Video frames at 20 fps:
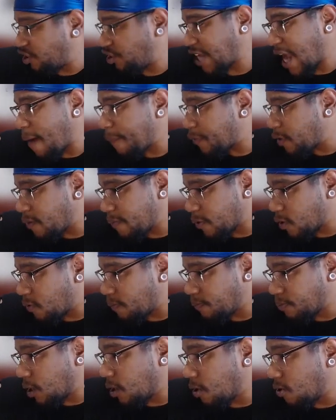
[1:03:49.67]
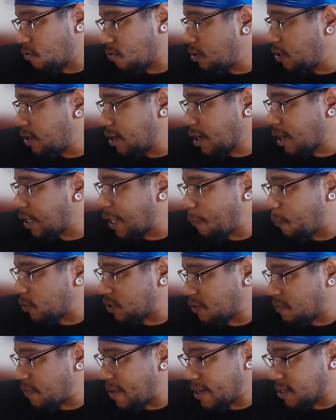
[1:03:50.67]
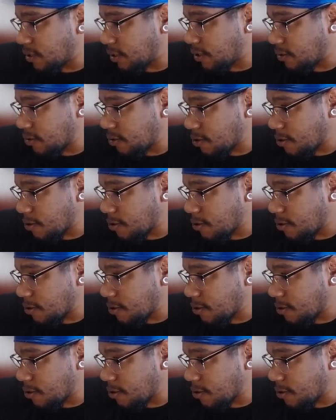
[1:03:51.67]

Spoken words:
chapter, bro. Clip was amazing.